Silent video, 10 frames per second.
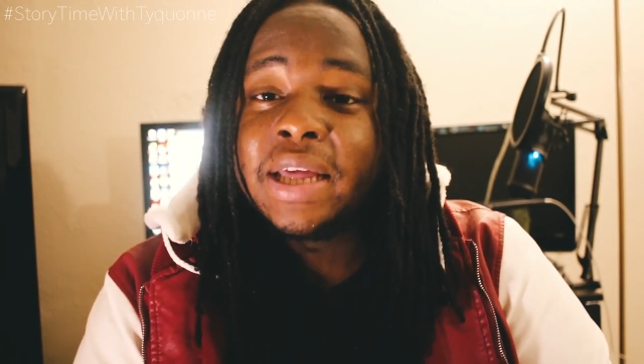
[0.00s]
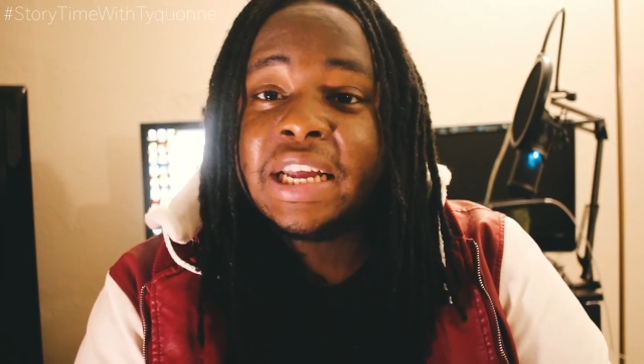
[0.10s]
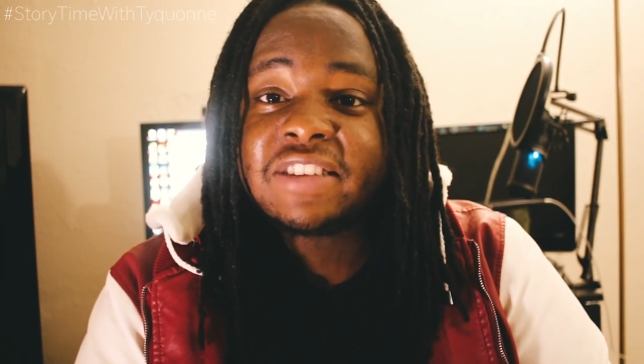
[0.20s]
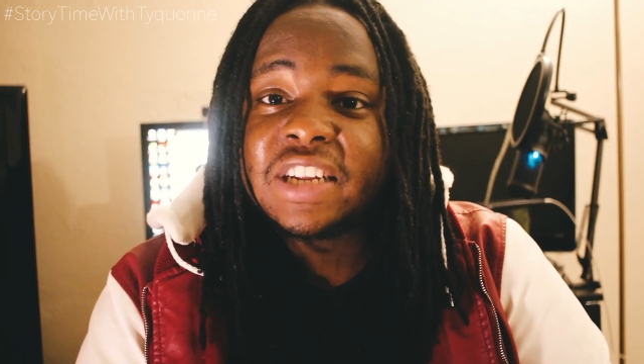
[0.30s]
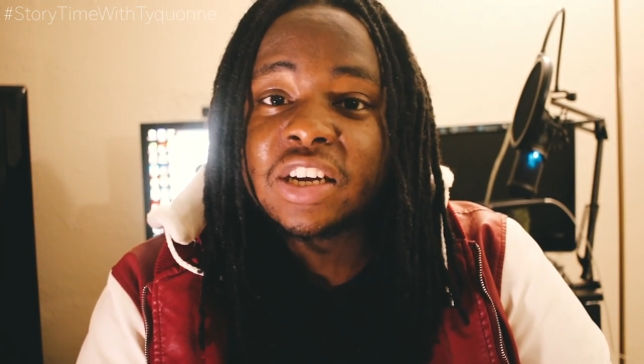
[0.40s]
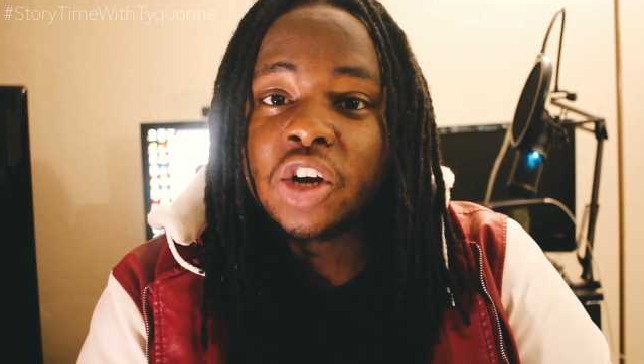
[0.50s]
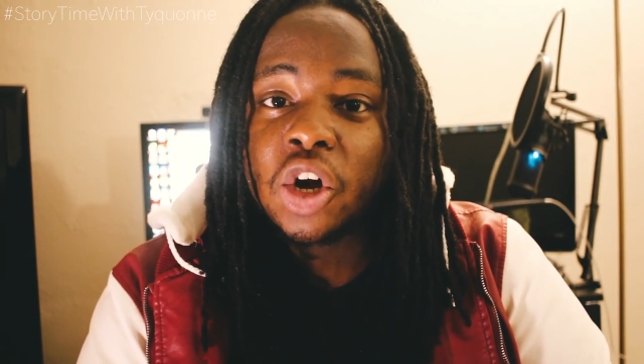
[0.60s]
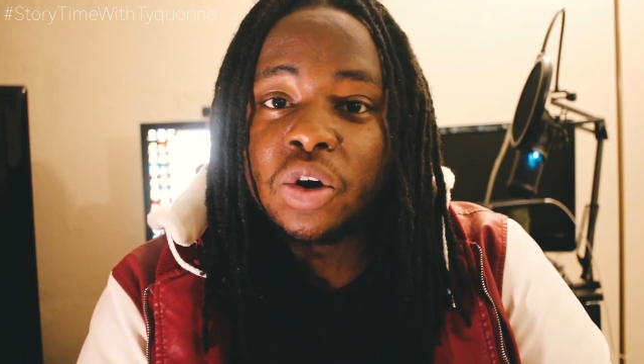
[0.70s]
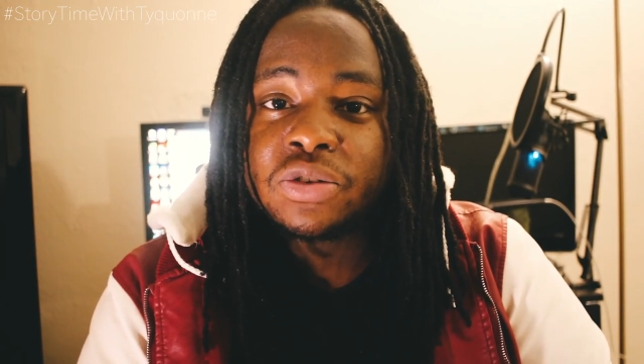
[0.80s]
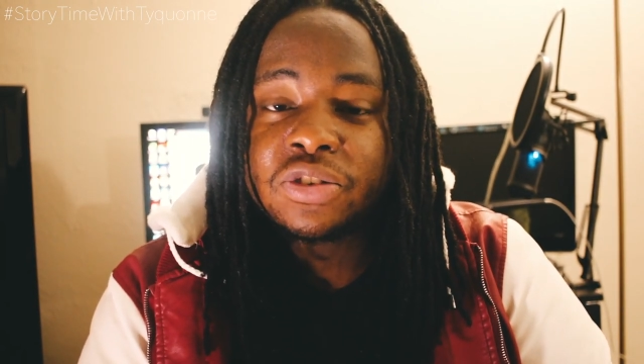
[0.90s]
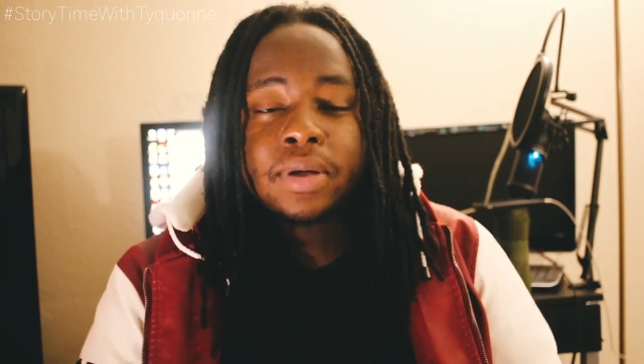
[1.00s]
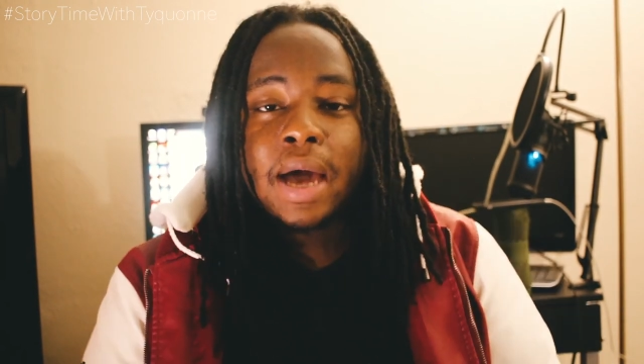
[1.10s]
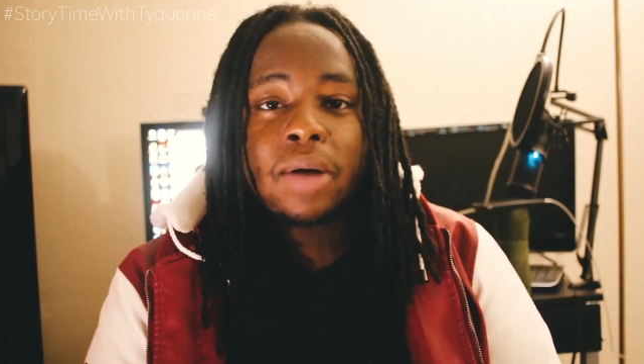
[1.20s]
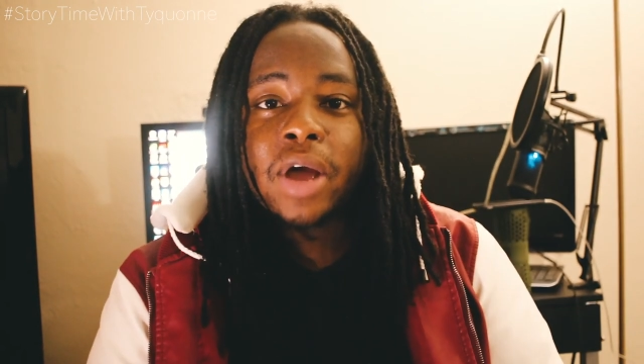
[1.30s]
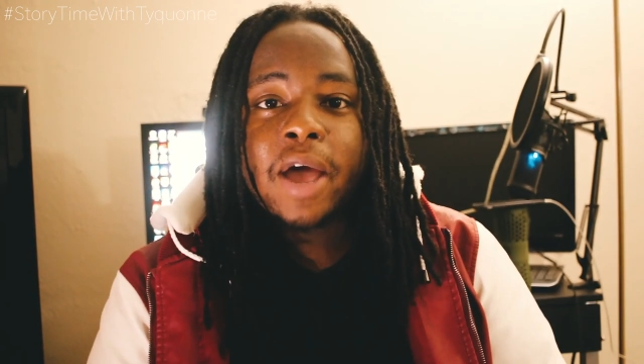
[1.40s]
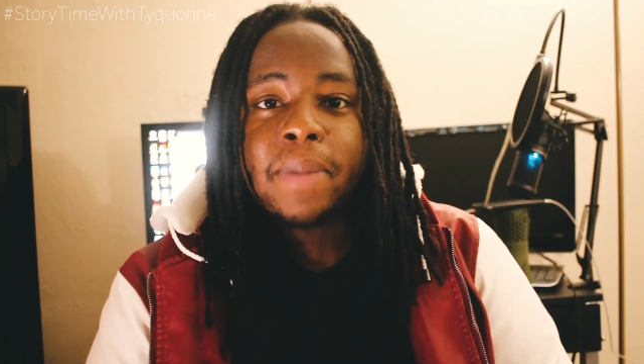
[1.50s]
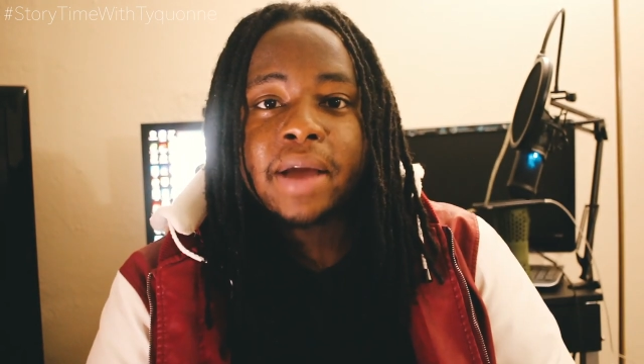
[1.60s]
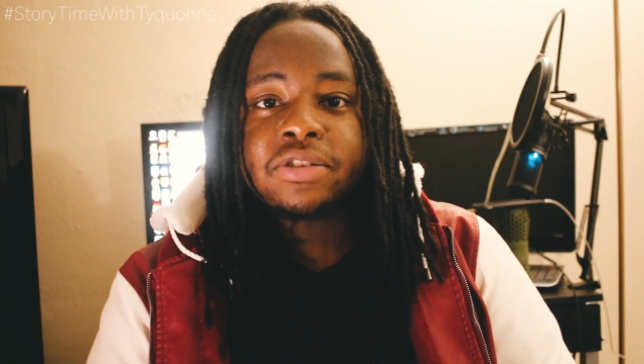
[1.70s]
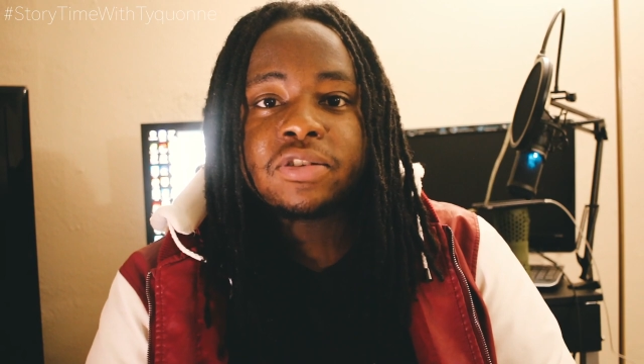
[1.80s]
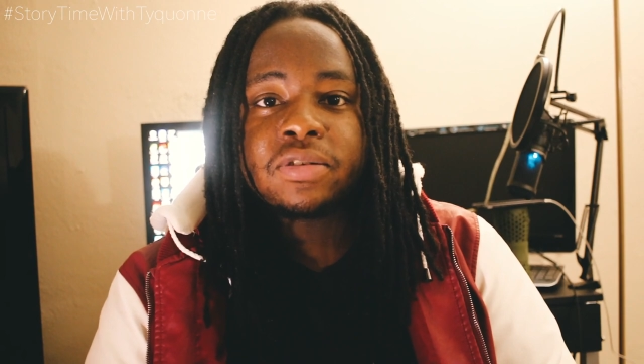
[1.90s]
And this goes, I don't have
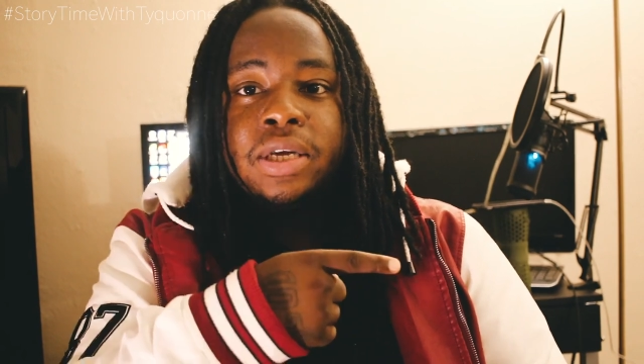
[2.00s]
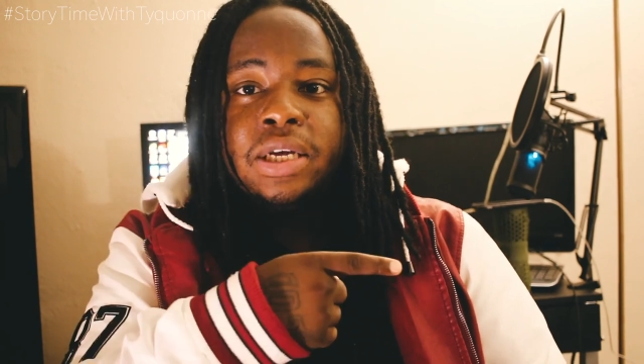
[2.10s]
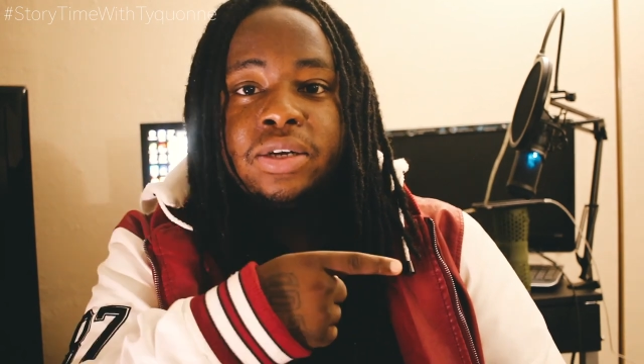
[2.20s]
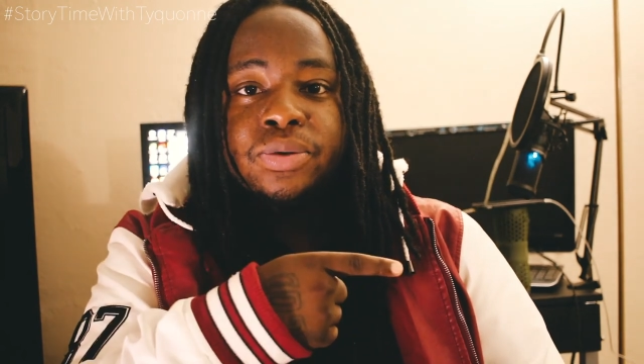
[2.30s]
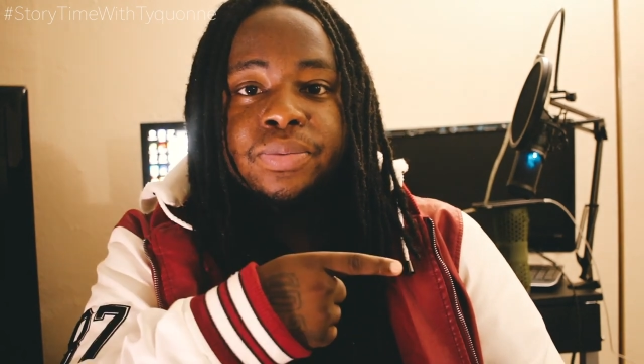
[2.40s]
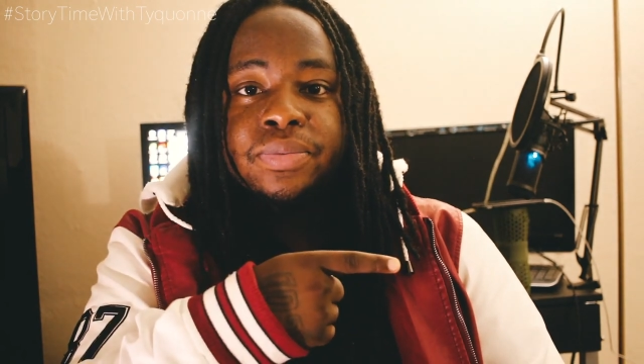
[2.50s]
matches. He do.